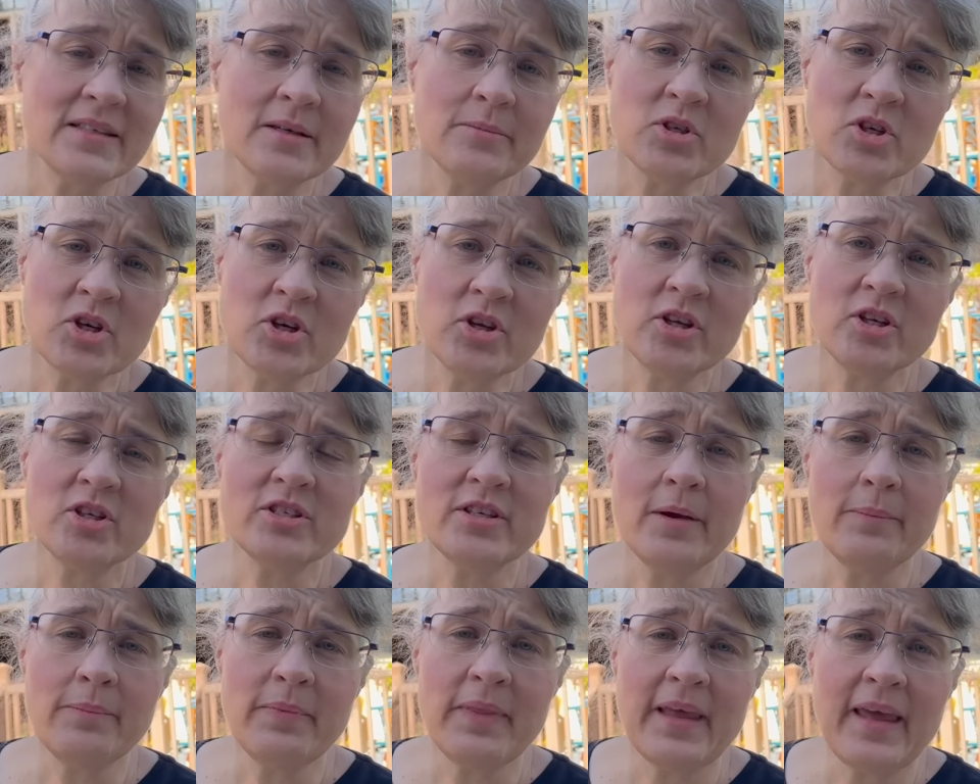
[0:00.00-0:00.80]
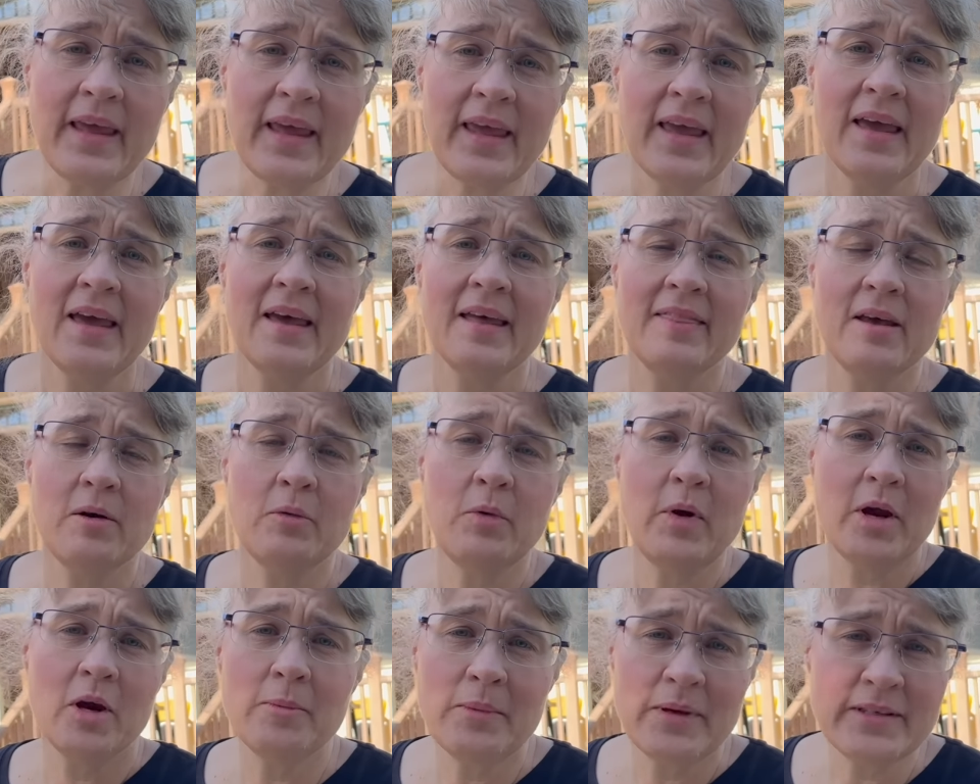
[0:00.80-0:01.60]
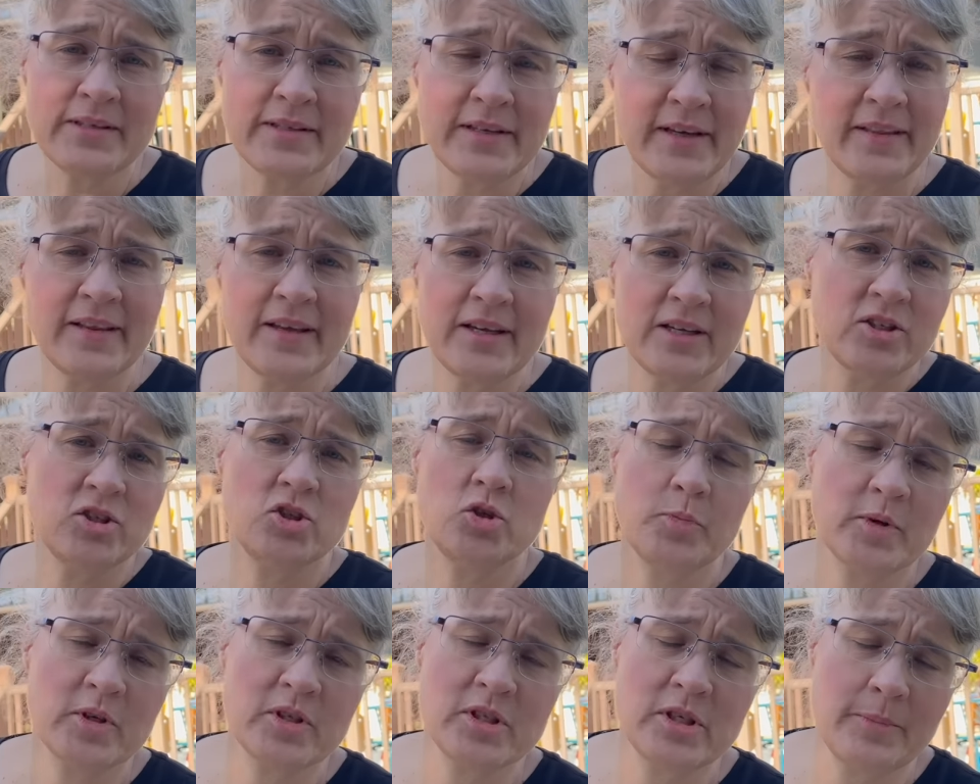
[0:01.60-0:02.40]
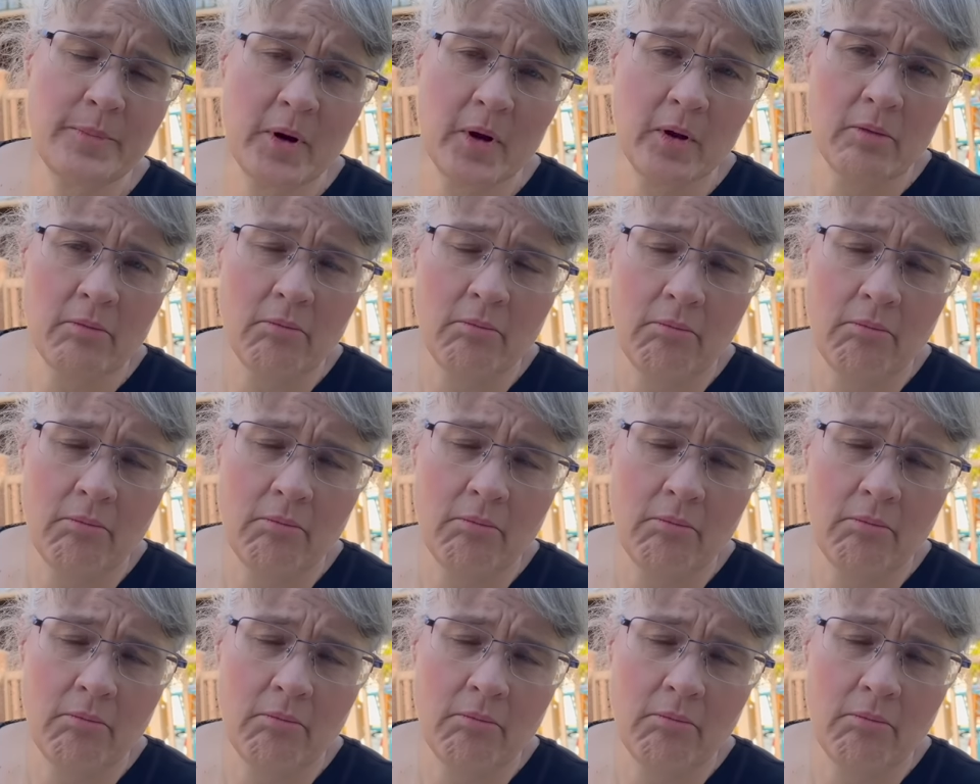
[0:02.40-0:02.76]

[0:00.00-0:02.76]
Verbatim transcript: I'm sure there's something that we are missing that is super simple.